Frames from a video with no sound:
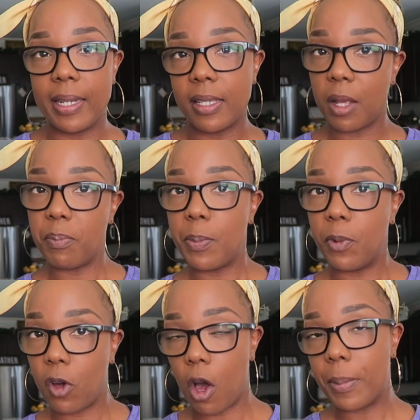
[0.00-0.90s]
And some
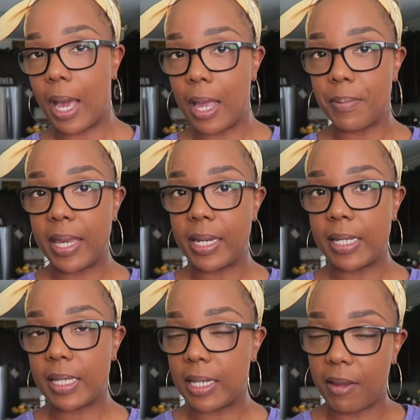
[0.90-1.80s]
people call me high
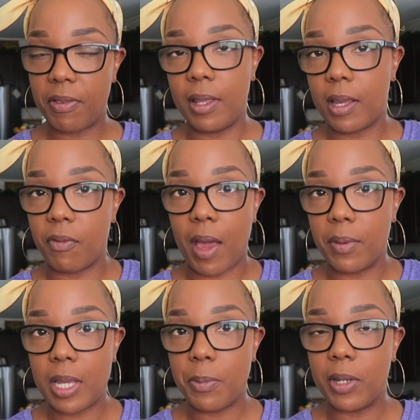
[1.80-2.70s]
maintenance and I feel like if I
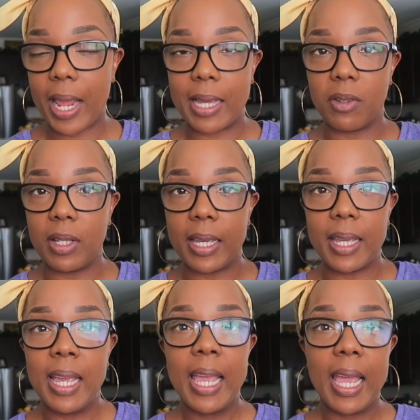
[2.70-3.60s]
was able to handle
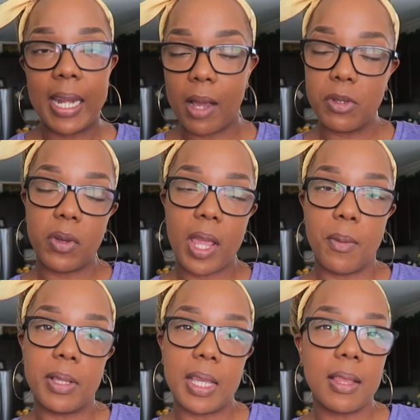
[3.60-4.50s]
it and I was okay
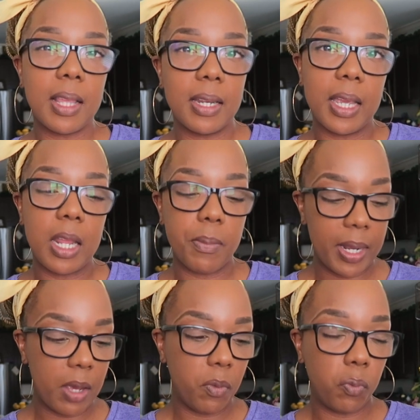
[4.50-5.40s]
with it, then
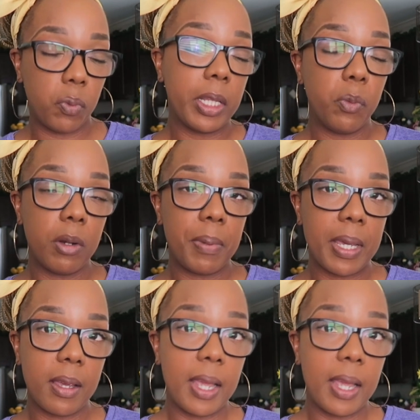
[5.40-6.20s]
anybody really would be.